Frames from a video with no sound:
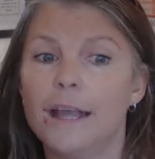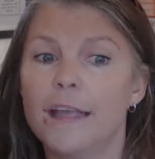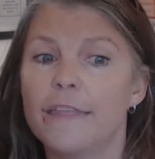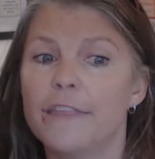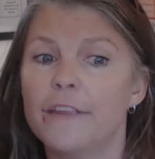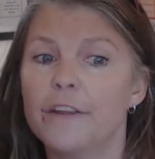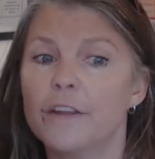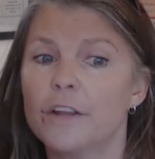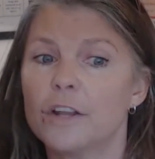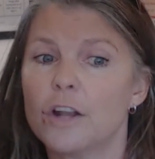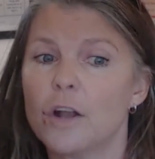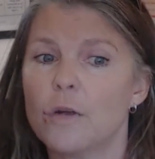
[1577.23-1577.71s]

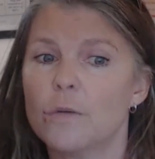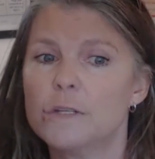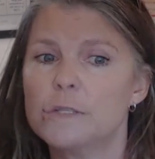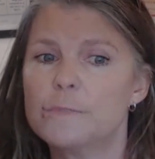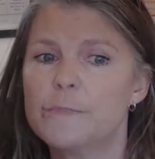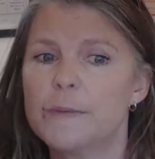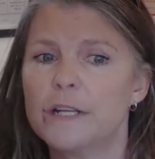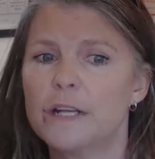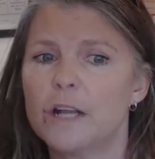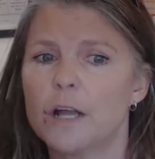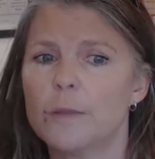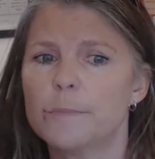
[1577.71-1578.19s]
There had always
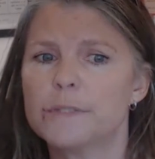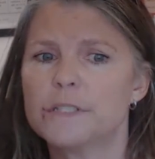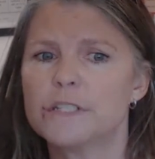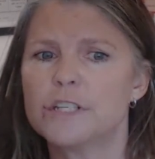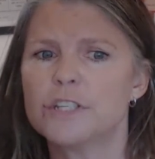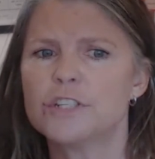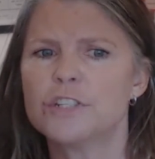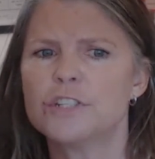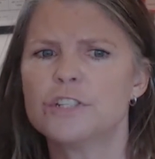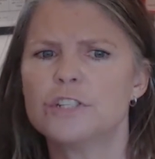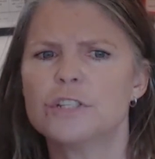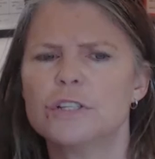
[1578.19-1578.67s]
been
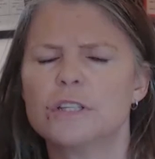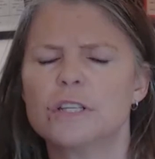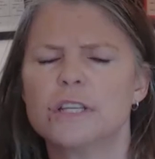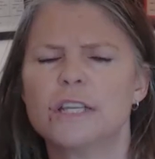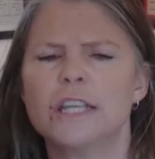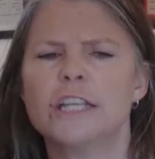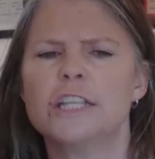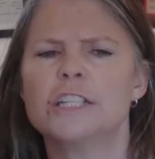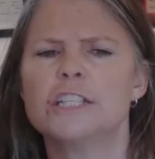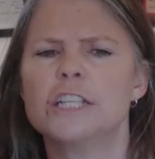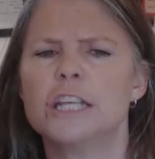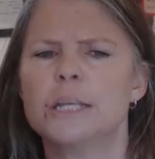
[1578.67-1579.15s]
opposition to the
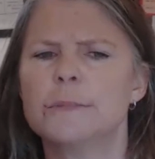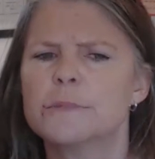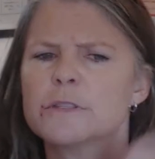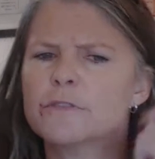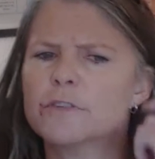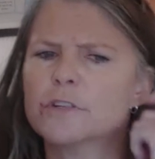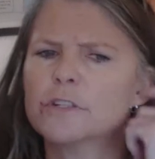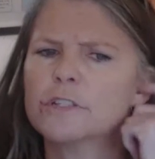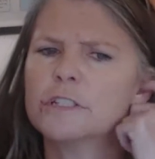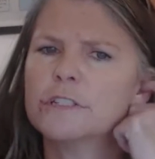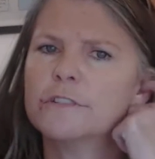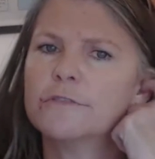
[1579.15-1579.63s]
King James
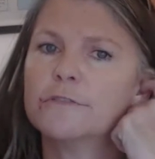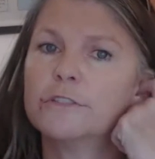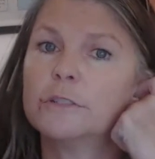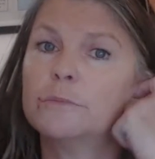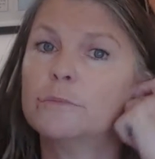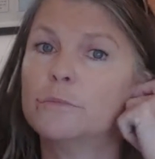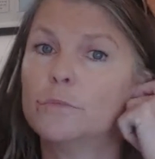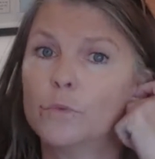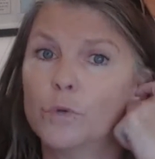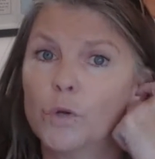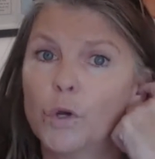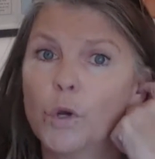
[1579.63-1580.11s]
Version
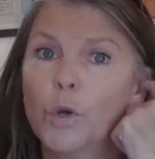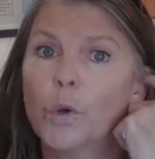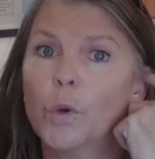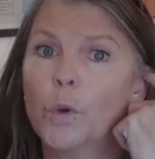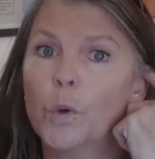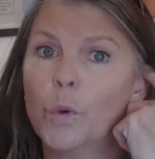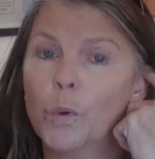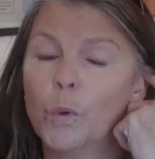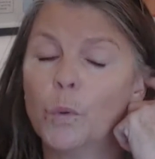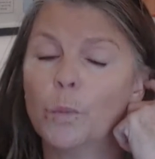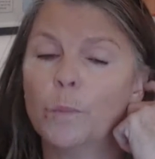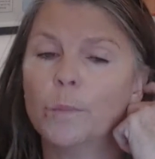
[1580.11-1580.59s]
from
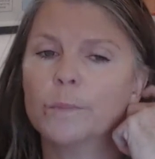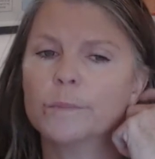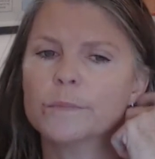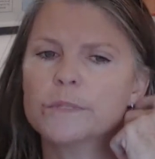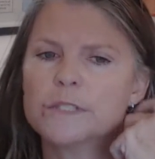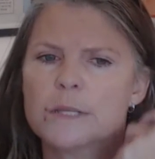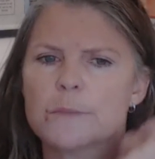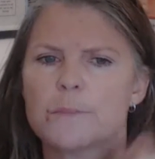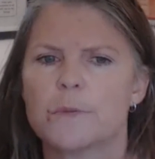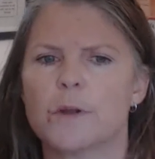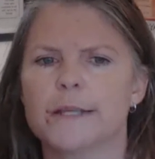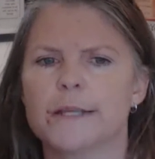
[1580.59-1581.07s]
Rome.
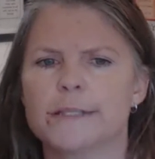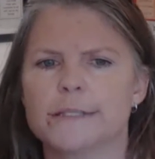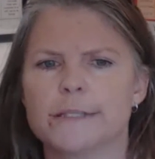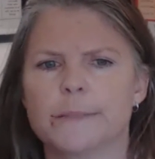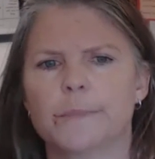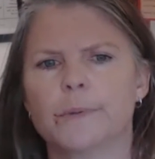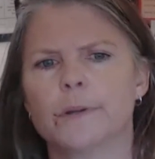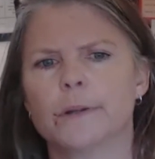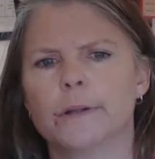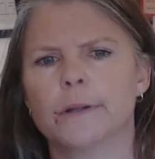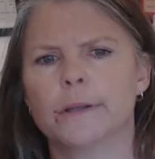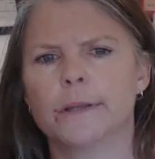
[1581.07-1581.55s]
Surprise,
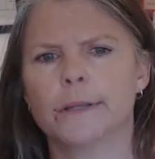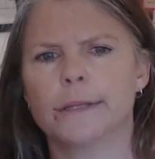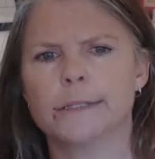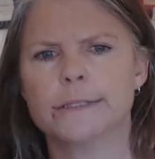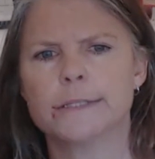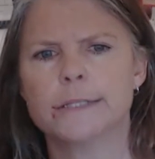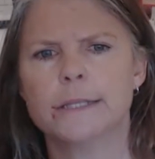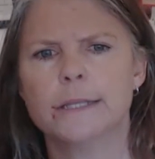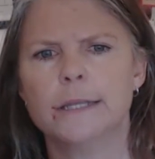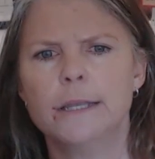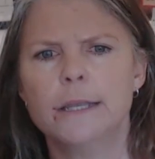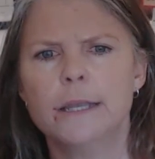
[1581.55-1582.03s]
surprise.